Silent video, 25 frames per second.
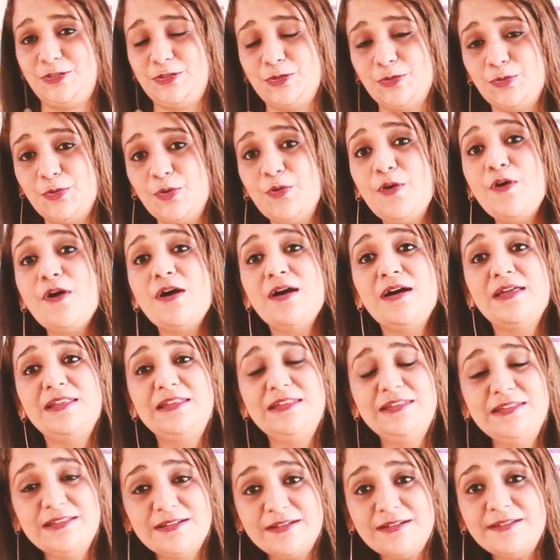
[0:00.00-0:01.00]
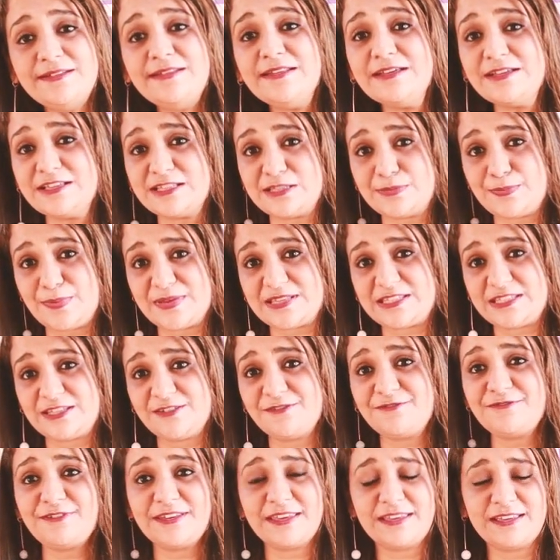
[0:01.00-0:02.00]
to learn a
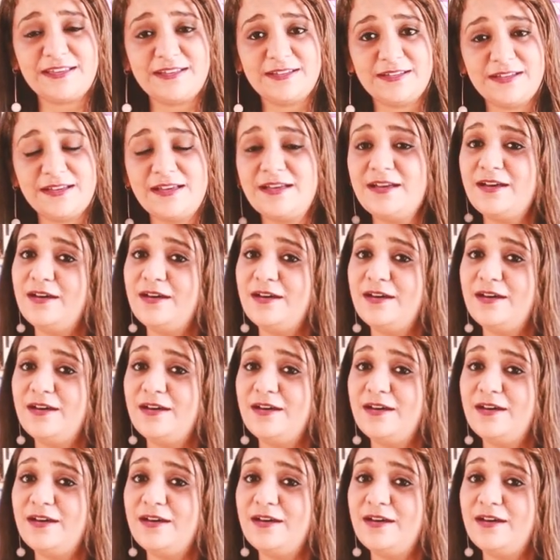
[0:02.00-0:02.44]
specific